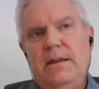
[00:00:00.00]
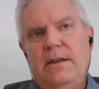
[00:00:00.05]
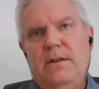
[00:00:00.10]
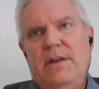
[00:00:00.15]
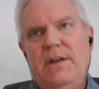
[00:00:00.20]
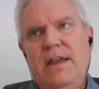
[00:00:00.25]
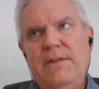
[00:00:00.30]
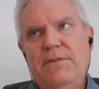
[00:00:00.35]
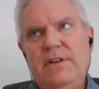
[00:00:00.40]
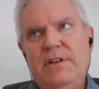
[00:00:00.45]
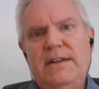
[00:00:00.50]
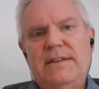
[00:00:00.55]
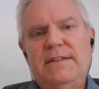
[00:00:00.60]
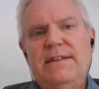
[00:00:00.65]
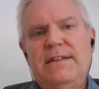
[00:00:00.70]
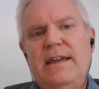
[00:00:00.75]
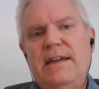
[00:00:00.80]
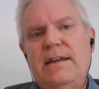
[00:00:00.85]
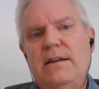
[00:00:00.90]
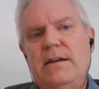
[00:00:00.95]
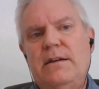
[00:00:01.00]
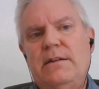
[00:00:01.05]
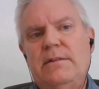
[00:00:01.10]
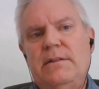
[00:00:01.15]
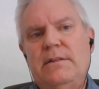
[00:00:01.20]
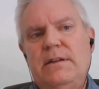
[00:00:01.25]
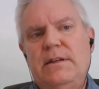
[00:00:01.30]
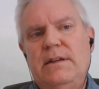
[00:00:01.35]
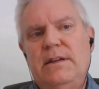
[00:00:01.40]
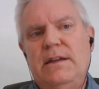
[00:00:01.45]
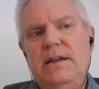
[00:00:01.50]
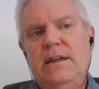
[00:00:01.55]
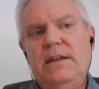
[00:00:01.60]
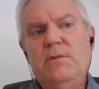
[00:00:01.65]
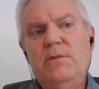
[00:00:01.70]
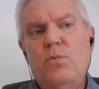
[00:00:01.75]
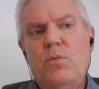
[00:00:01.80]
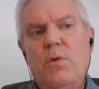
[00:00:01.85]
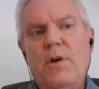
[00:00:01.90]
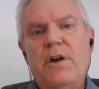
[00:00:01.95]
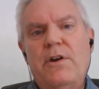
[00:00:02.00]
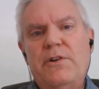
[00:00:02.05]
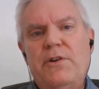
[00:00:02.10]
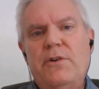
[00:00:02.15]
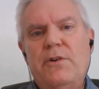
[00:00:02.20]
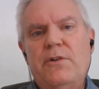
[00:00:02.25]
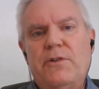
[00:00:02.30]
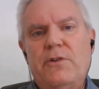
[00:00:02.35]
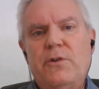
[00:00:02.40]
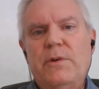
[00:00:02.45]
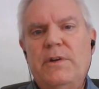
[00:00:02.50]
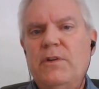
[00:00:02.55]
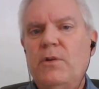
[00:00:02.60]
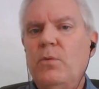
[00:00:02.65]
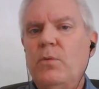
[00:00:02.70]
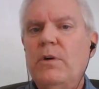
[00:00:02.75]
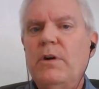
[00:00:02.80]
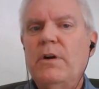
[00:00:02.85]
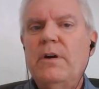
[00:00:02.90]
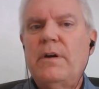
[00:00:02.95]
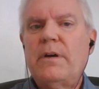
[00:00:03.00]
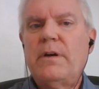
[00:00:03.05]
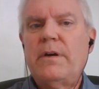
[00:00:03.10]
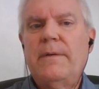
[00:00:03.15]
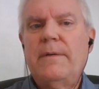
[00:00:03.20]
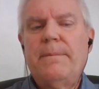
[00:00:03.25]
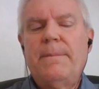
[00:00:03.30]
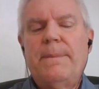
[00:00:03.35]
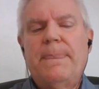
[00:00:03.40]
Now, having the data in where you're doing the work,